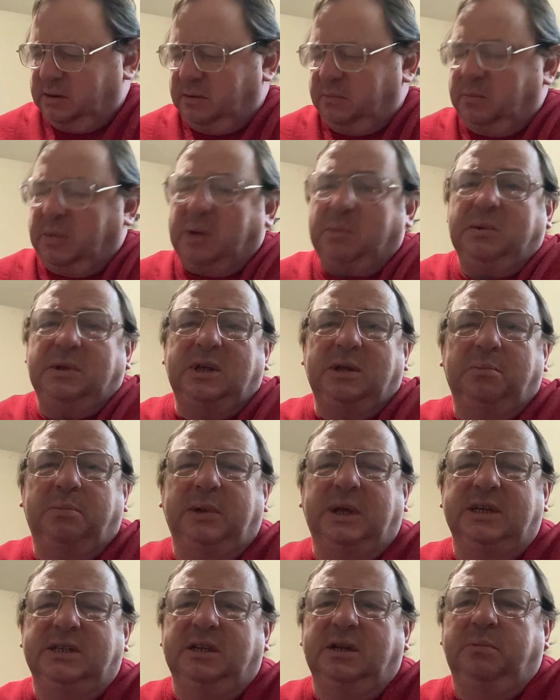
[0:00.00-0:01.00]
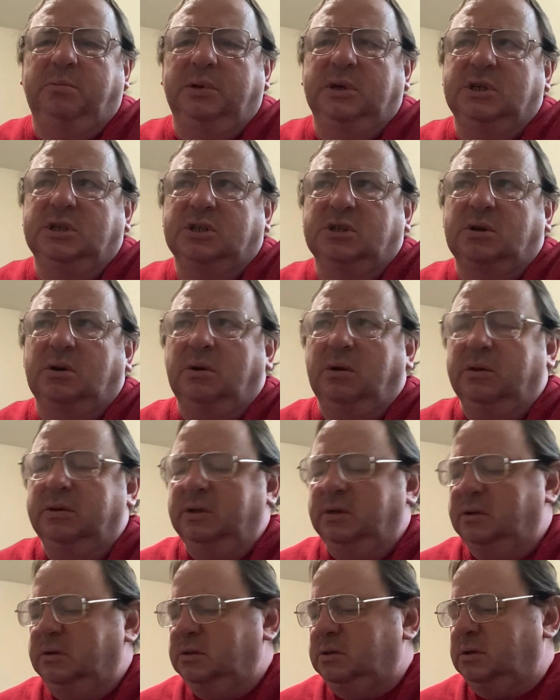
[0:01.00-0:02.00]
Maybe the plastic piece is
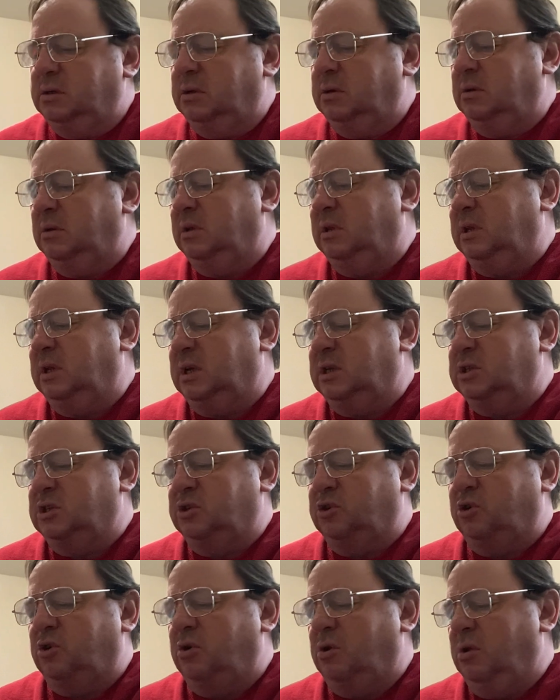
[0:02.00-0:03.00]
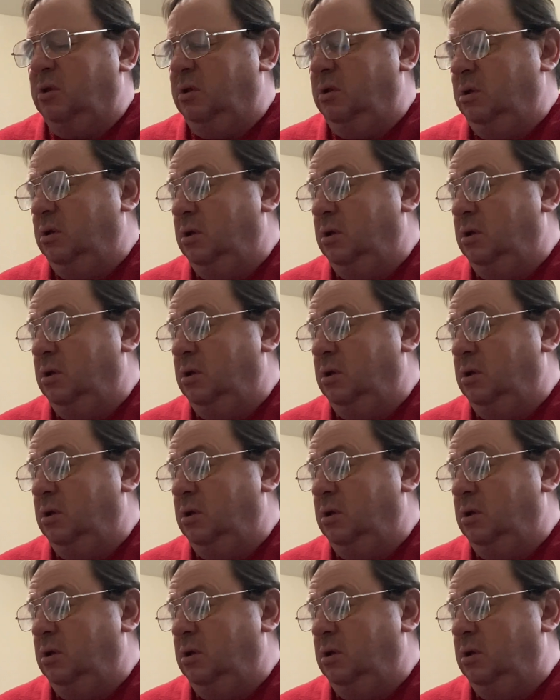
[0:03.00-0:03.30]
holding so it doesn't roll.